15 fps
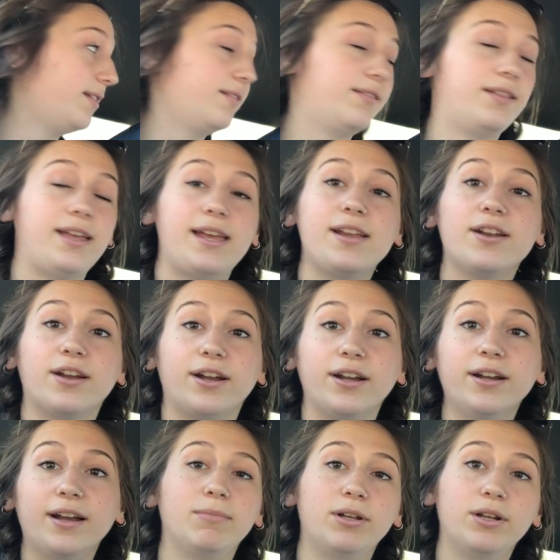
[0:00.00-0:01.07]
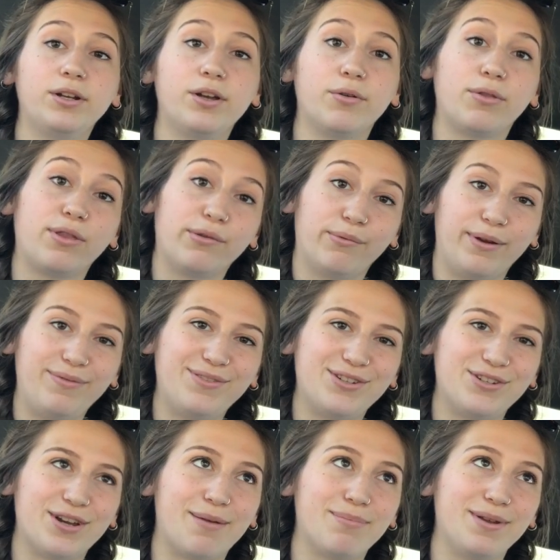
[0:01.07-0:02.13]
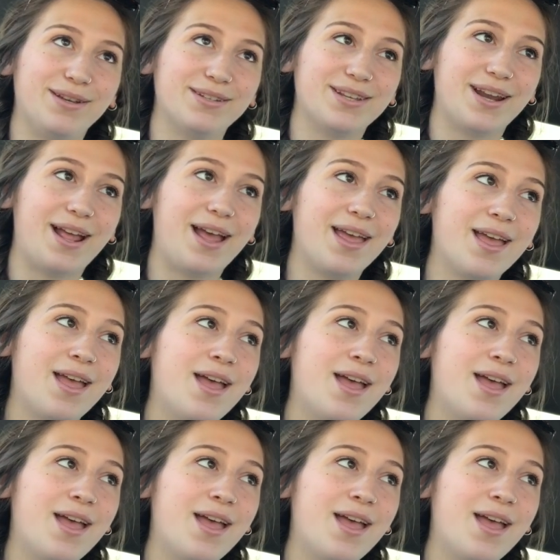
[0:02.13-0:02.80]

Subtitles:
later I'm gonna go thrift shopping today,